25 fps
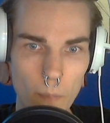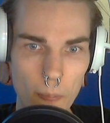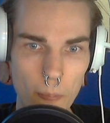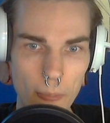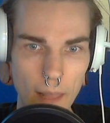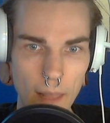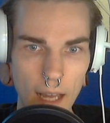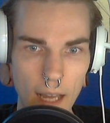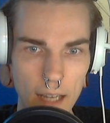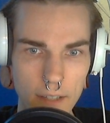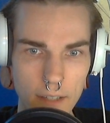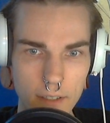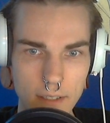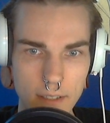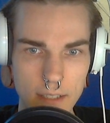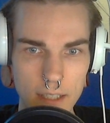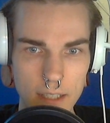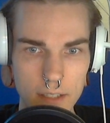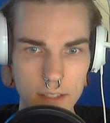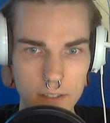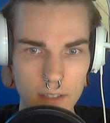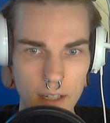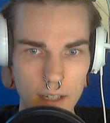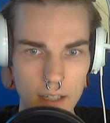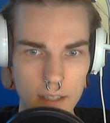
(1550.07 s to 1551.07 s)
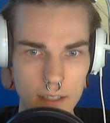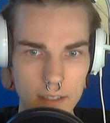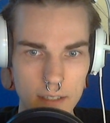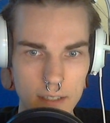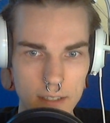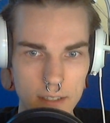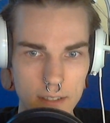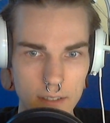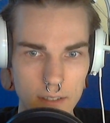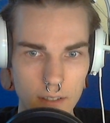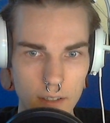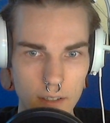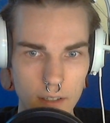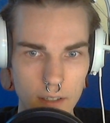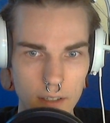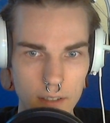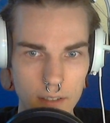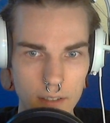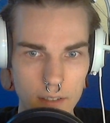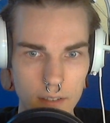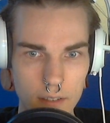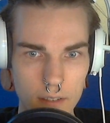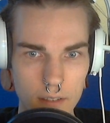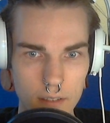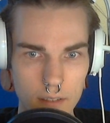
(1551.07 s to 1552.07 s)
Are you a tattoo artist, or
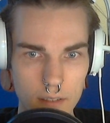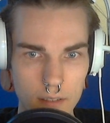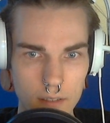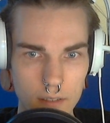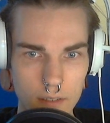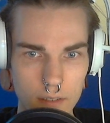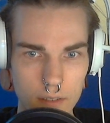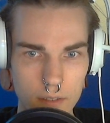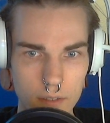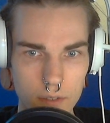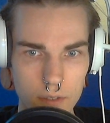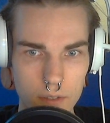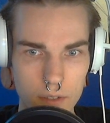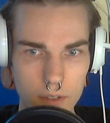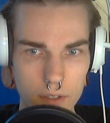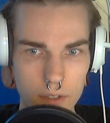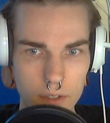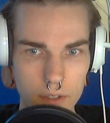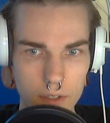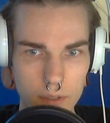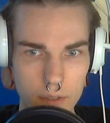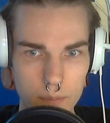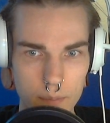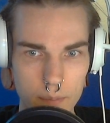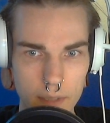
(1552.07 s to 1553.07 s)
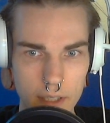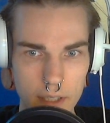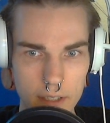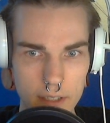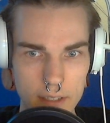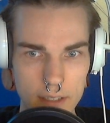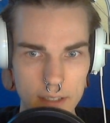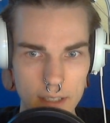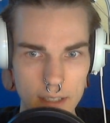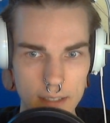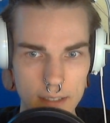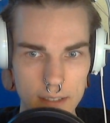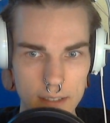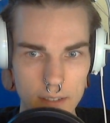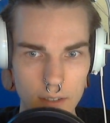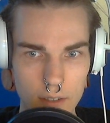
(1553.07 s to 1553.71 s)
do you do piercings,